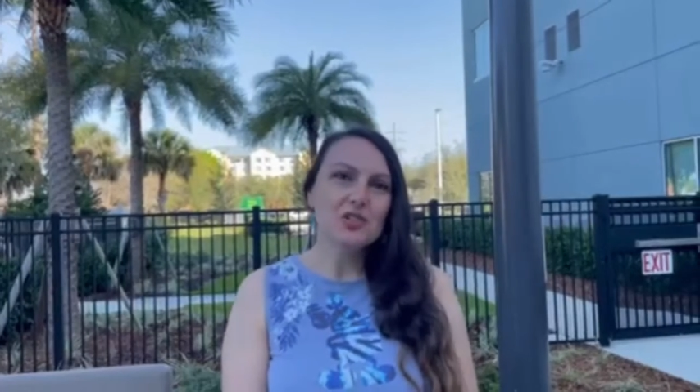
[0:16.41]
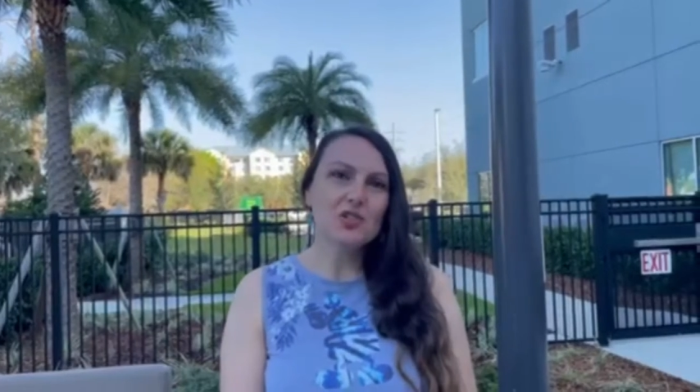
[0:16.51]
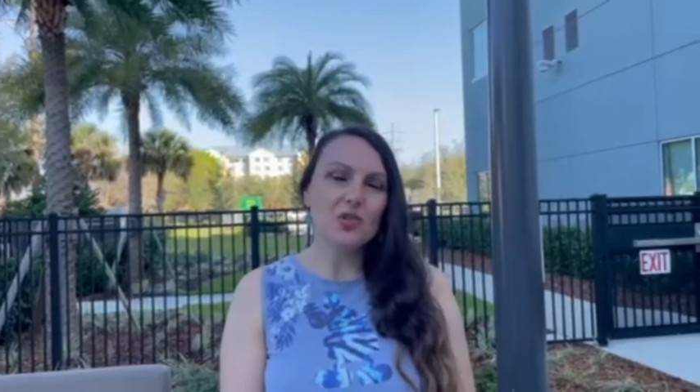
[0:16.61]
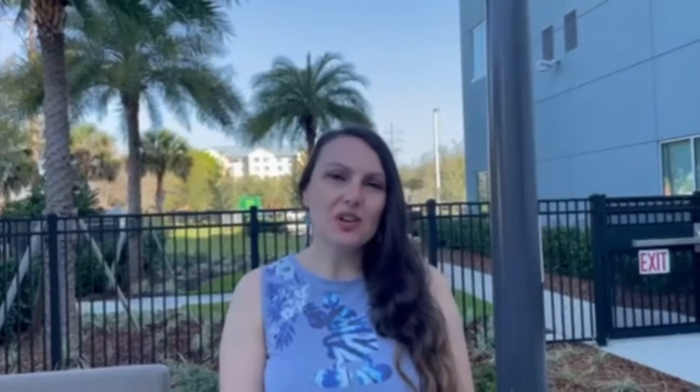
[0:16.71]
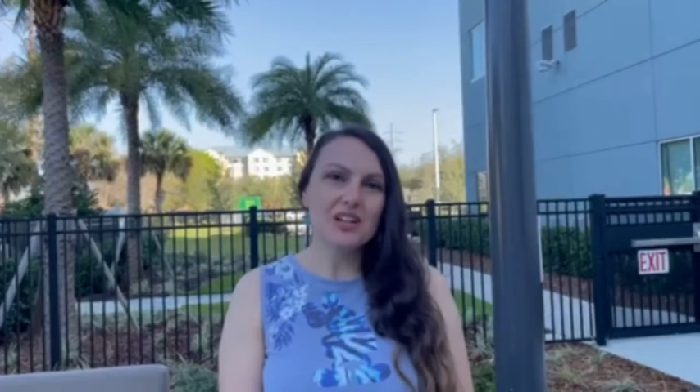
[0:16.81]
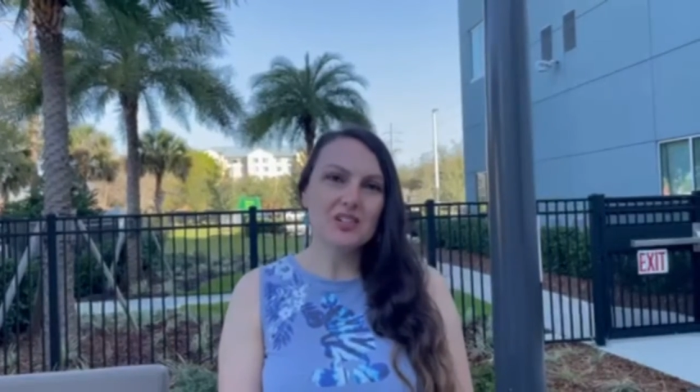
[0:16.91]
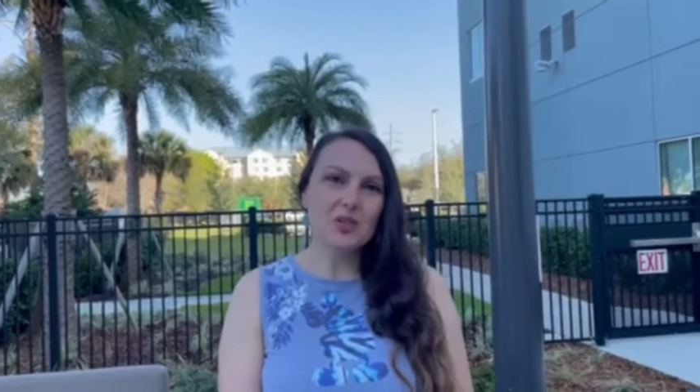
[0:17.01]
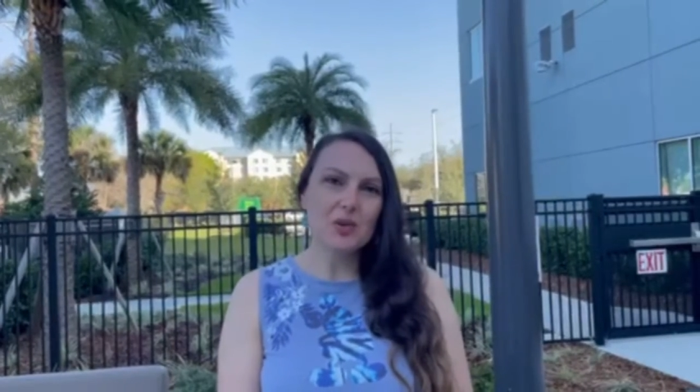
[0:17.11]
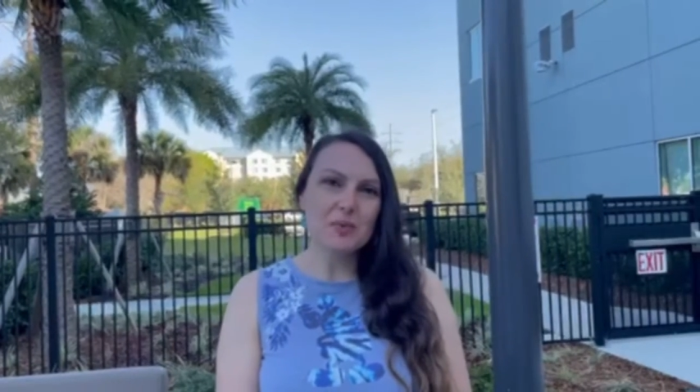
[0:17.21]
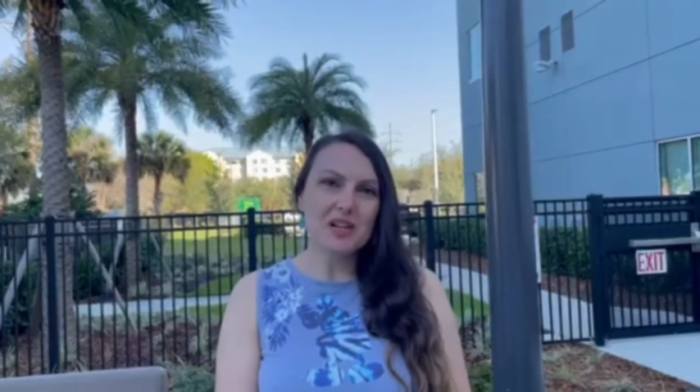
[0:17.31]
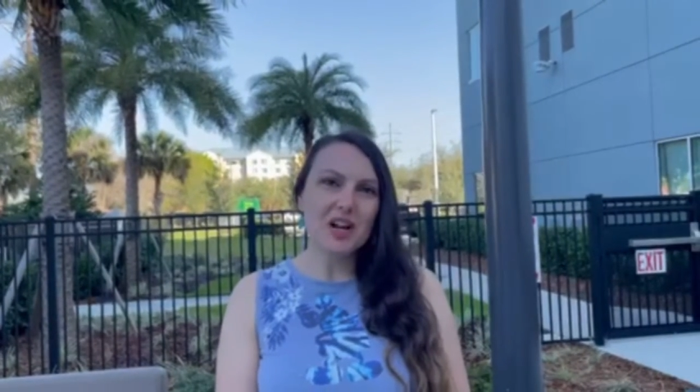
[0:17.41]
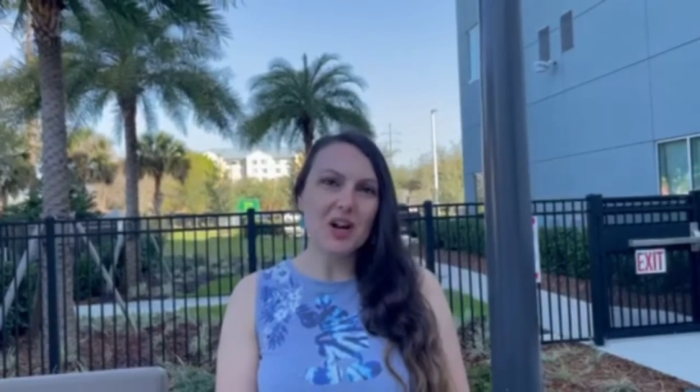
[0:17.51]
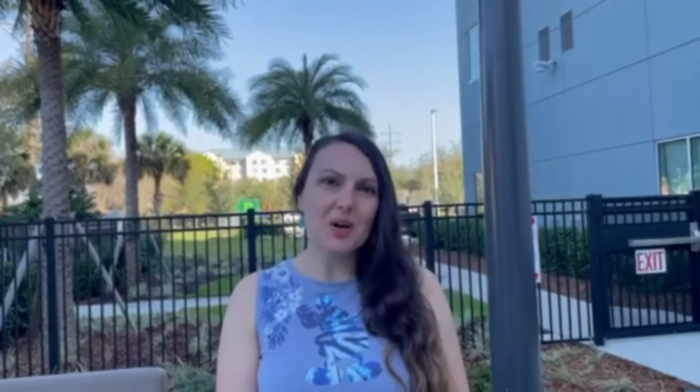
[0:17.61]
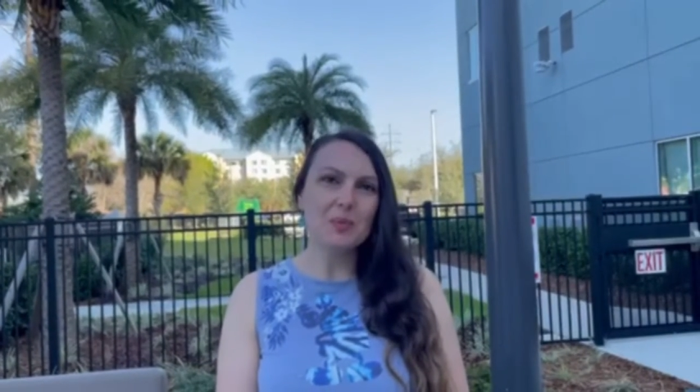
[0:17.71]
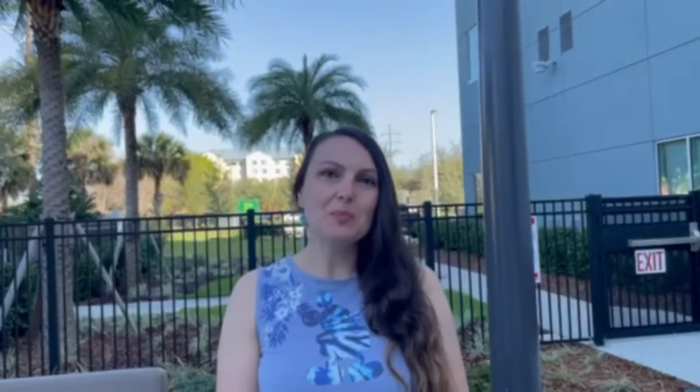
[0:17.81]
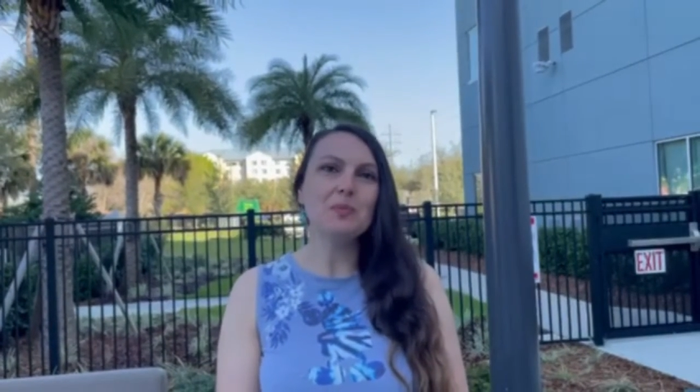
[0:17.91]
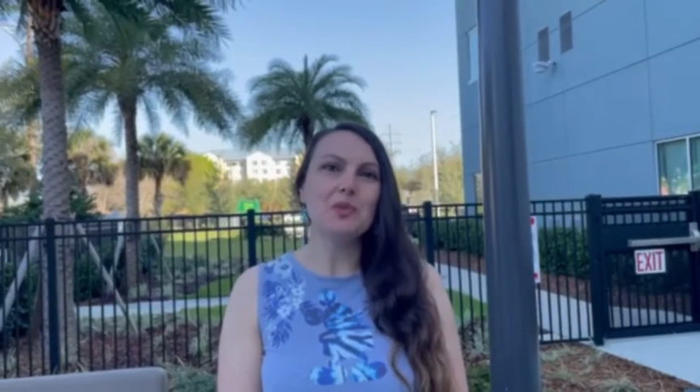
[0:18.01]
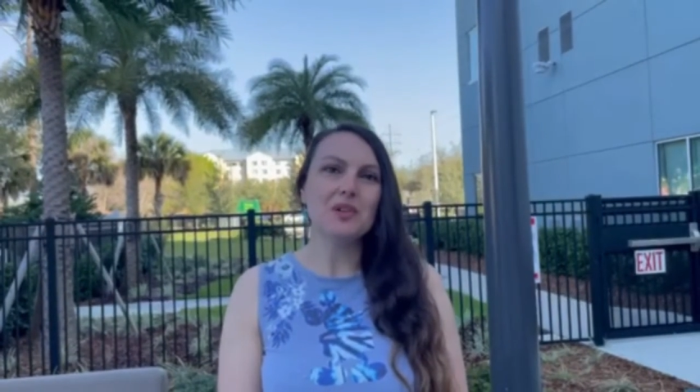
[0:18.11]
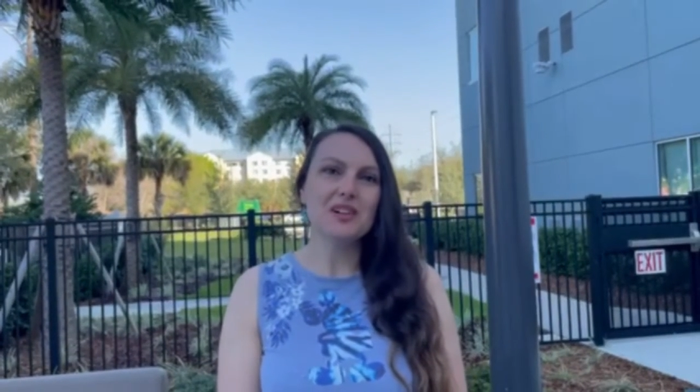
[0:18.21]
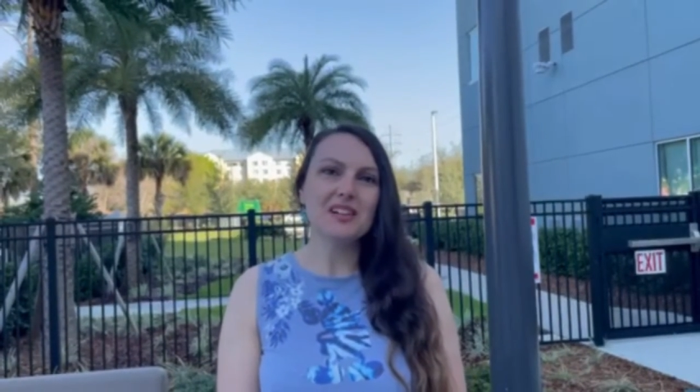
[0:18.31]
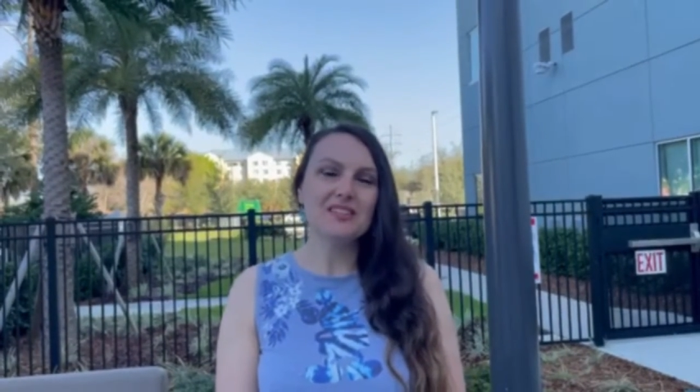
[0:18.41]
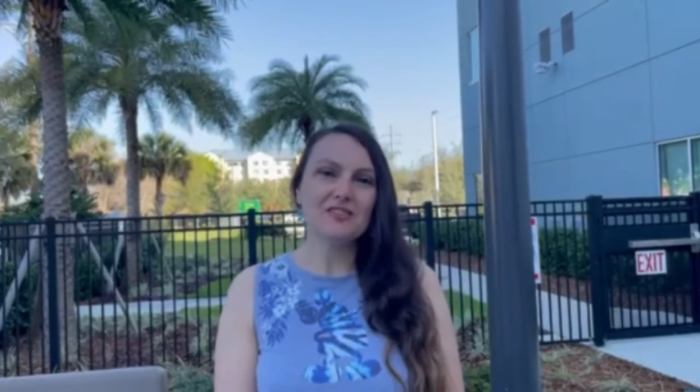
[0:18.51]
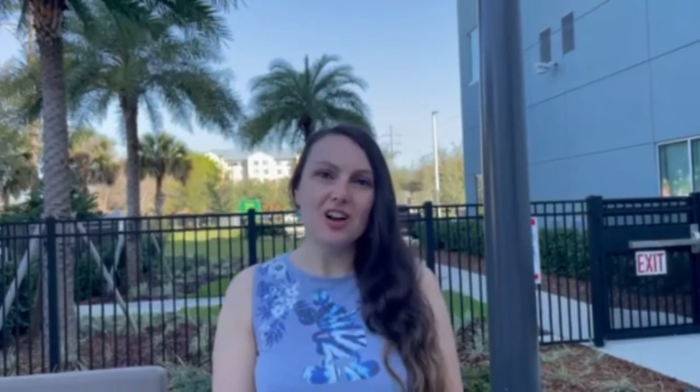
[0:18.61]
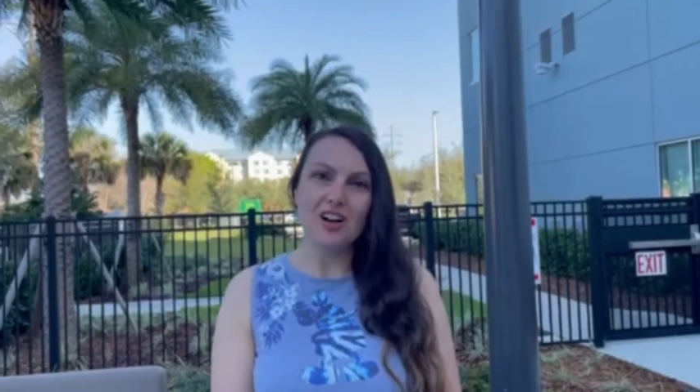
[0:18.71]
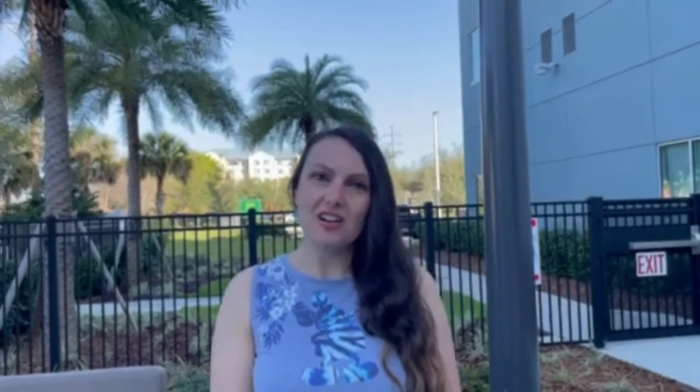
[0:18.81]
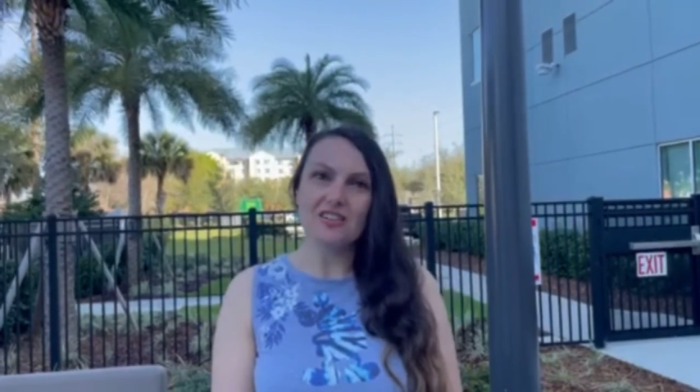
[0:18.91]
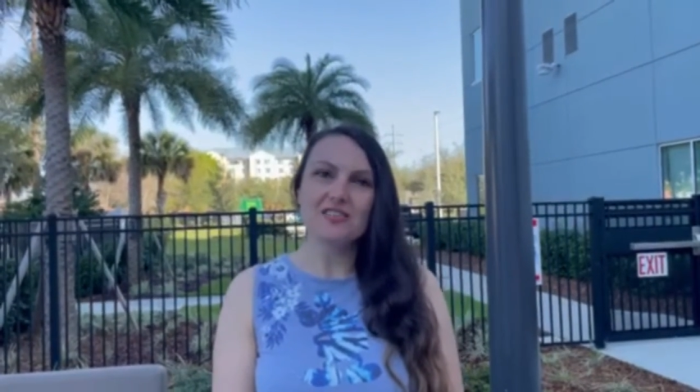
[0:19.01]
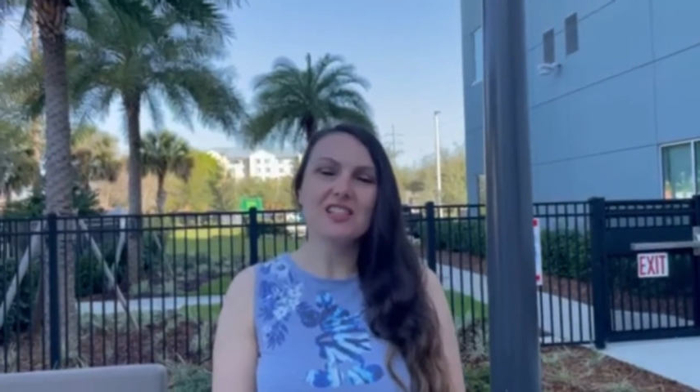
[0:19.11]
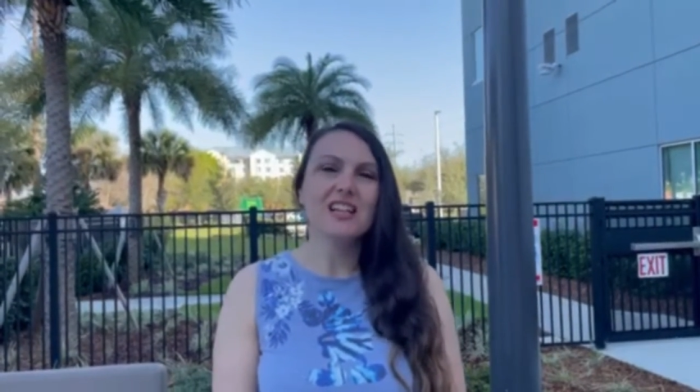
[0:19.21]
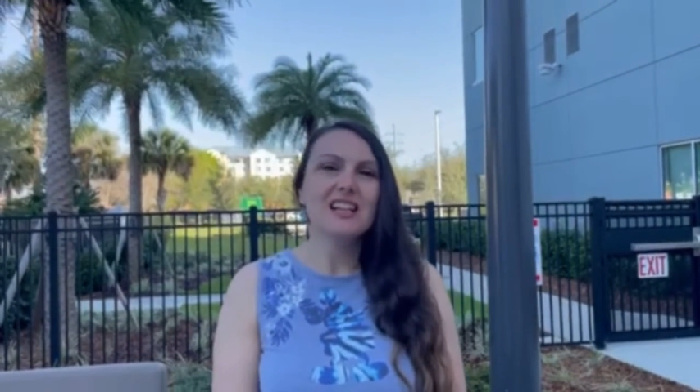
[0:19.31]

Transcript: Join or become more involved